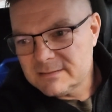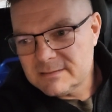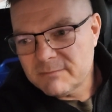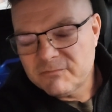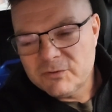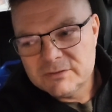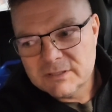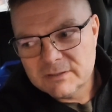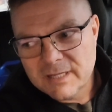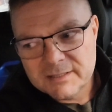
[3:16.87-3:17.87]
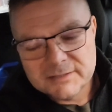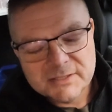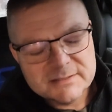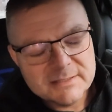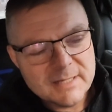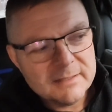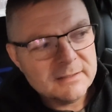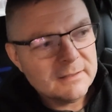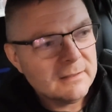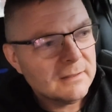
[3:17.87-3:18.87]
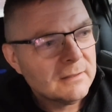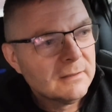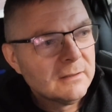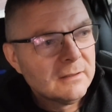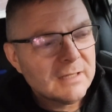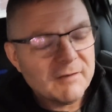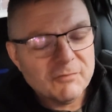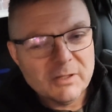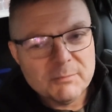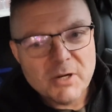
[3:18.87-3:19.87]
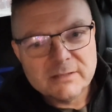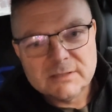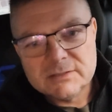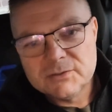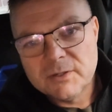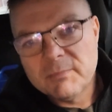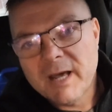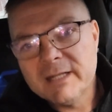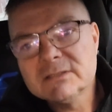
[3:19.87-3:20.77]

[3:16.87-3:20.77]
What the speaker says: and some foods are not digested yet and not fully processed through your body.